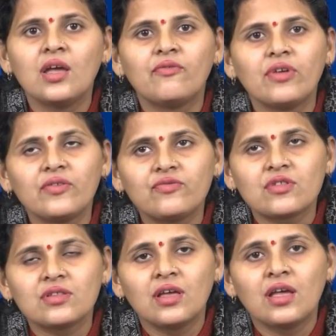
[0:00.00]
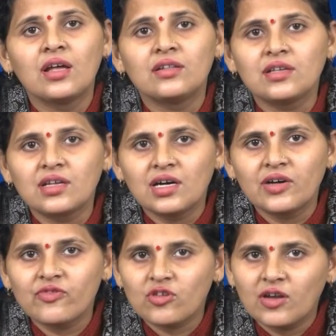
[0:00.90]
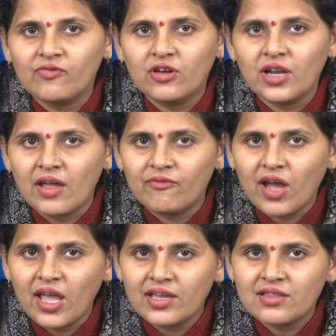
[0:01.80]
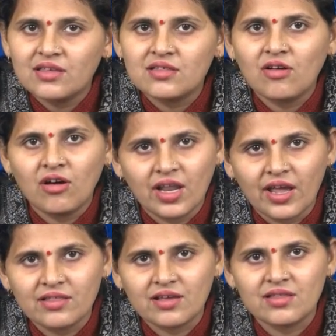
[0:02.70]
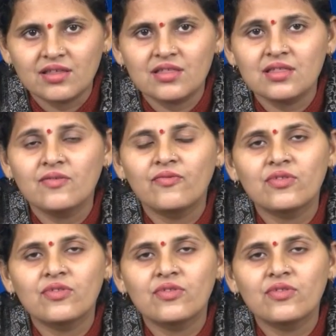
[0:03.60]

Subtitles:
Fifth, the curve solved for y-axis or x-axis.